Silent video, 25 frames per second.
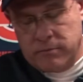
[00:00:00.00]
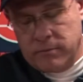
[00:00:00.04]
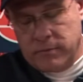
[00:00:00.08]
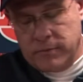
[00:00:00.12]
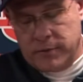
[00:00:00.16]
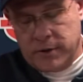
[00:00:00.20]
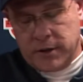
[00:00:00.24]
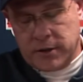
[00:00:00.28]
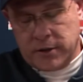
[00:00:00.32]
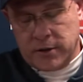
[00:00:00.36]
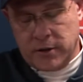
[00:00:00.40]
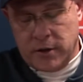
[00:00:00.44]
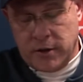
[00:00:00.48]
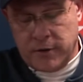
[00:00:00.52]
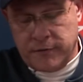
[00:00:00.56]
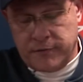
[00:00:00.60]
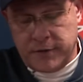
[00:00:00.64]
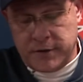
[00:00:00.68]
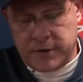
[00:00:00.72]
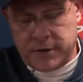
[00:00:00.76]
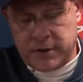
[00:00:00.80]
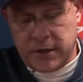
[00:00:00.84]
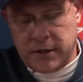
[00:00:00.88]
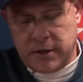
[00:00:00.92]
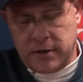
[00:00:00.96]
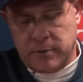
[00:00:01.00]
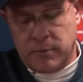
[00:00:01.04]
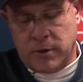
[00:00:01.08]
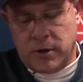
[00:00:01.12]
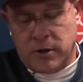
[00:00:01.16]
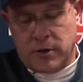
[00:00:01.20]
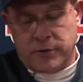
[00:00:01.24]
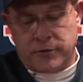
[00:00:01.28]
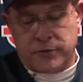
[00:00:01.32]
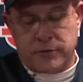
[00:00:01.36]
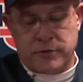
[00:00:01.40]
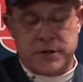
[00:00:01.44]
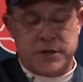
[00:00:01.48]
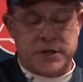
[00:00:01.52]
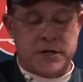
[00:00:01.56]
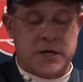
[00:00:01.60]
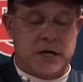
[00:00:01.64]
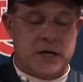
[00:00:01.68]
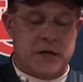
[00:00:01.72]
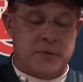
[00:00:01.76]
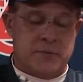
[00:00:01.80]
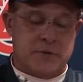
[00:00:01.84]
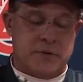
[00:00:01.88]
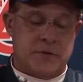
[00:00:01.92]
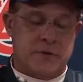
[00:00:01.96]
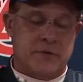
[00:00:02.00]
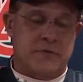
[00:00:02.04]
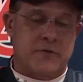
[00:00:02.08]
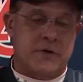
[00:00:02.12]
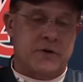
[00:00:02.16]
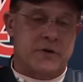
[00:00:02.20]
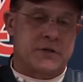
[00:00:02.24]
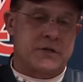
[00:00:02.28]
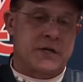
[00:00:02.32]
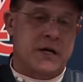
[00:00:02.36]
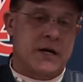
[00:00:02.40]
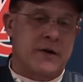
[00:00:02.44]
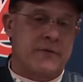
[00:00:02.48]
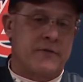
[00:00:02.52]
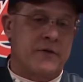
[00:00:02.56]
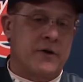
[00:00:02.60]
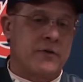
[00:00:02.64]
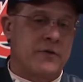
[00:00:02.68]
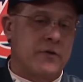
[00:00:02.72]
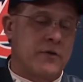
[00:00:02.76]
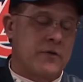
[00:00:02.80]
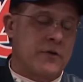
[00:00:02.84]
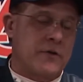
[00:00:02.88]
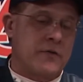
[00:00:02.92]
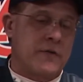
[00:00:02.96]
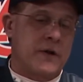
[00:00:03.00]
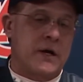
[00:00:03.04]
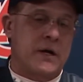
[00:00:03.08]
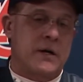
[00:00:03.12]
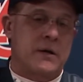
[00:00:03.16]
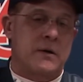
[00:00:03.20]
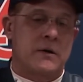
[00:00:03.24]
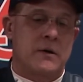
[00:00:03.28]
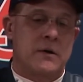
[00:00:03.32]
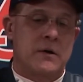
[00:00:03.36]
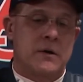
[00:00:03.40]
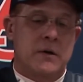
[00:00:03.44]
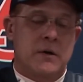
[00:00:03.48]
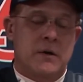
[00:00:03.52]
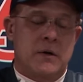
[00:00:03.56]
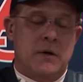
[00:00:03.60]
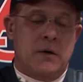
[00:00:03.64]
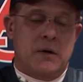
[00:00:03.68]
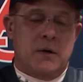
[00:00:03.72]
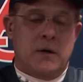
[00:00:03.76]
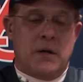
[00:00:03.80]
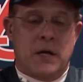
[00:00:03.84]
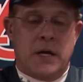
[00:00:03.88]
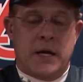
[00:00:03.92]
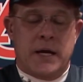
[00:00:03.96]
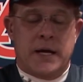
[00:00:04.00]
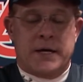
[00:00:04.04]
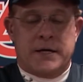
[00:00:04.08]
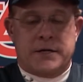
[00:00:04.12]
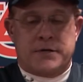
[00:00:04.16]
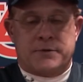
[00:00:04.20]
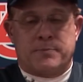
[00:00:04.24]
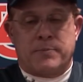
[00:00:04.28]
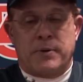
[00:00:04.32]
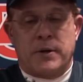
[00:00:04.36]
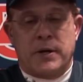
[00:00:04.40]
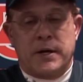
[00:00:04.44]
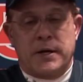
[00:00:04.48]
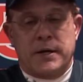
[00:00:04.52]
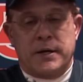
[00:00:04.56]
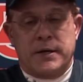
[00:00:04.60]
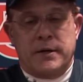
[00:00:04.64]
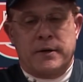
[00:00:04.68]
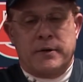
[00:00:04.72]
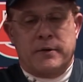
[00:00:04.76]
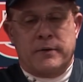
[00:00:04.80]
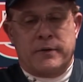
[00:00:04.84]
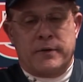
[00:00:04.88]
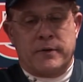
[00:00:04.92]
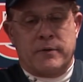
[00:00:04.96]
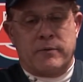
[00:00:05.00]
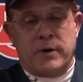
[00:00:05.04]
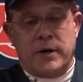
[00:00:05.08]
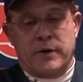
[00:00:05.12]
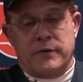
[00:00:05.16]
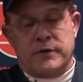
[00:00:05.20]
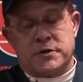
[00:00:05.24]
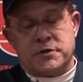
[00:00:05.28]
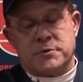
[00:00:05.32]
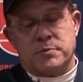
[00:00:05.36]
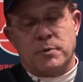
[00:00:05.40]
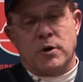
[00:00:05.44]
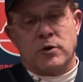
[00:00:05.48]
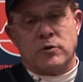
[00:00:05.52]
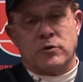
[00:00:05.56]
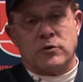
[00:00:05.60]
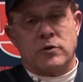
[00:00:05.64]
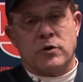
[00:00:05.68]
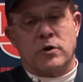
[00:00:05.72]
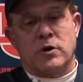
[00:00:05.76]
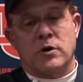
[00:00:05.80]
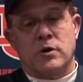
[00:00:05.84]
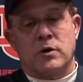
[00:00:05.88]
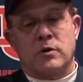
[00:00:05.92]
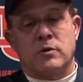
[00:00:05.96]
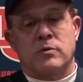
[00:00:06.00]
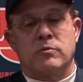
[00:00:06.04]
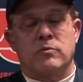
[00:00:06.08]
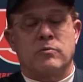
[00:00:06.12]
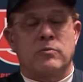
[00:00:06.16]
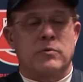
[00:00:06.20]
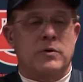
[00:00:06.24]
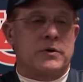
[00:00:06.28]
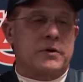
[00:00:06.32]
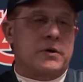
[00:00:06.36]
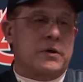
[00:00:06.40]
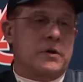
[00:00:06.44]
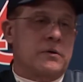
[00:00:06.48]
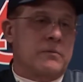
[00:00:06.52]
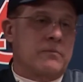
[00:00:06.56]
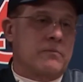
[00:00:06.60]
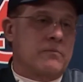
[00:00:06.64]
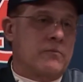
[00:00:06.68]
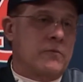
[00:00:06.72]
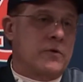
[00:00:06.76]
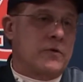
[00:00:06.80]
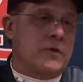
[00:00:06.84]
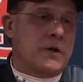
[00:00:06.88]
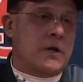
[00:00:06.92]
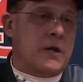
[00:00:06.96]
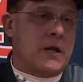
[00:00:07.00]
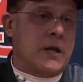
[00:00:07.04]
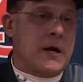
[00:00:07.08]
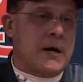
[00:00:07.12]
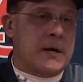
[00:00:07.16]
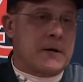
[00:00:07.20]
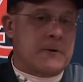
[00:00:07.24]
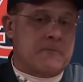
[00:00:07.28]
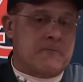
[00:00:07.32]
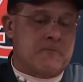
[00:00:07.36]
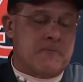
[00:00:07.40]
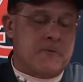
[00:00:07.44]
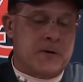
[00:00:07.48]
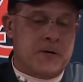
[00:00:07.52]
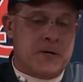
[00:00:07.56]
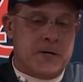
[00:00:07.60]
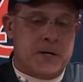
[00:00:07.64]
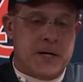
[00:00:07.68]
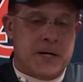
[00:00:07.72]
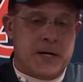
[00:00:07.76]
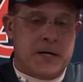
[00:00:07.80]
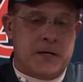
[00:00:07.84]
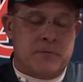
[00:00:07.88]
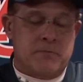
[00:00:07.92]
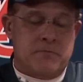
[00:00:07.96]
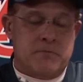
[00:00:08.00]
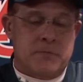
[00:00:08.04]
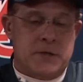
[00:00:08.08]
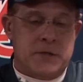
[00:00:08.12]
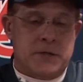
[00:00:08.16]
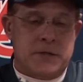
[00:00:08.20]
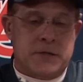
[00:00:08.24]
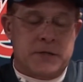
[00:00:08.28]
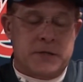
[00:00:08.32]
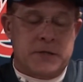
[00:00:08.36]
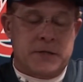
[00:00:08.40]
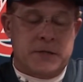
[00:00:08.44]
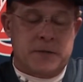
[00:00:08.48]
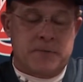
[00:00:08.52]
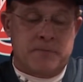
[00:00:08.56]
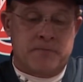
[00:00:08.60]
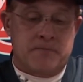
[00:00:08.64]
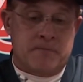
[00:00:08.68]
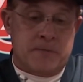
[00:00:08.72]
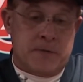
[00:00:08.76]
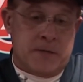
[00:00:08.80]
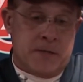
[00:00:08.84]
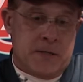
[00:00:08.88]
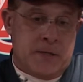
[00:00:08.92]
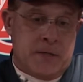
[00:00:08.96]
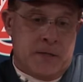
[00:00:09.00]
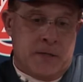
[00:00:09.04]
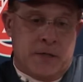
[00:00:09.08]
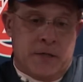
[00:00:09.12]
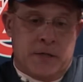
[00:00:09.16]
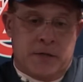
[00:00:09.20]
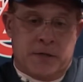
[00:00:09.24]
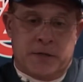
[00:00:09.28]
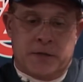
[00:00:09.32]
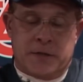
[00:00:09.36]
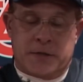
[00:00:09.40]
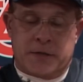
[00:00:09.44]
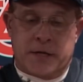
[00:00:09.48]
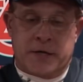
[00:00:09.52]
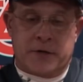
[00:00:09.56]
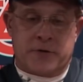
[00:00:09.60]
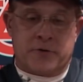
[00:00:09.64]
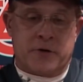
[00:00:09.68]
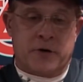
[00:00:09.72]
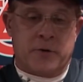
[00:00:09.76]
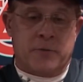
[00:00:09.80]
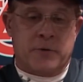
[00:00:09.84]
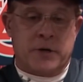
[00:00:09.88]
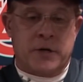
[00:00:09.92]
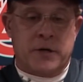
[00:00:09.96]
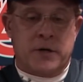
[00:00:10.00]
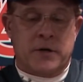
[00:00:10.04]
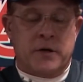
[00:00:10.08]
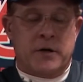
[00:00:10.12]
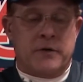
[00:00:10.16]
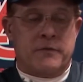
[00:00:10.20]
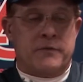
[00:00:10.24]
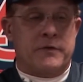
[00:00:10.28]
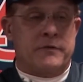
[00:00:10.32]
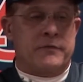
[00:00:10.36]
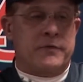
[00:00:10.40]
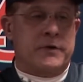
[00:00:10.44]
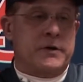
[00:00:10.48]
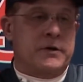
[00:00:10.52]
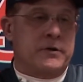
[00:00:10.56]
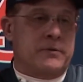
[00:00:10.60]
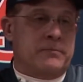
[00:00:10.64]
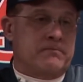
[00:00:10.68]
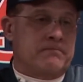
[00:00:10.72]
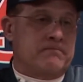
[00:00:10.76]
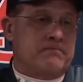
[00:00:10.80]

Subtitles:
I think the offense had the ball 3 times in the first half. Other than that last play, they ran the smoke draw with the clock running out, but just had trouble getting off the field.